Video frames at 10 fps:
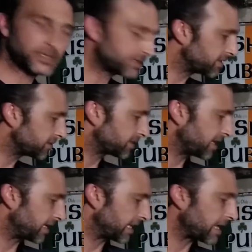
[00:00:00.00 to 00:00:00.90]
This is
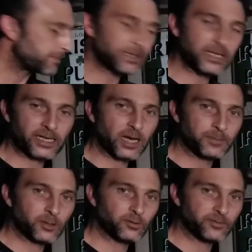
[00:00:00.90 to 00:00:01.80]
a game that I
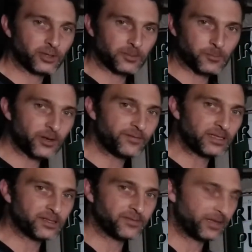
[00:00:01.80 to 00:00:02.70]
copied over in a
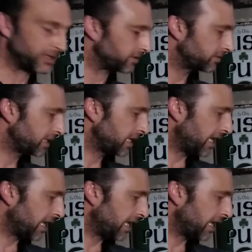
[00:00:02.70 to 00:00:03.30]
previous video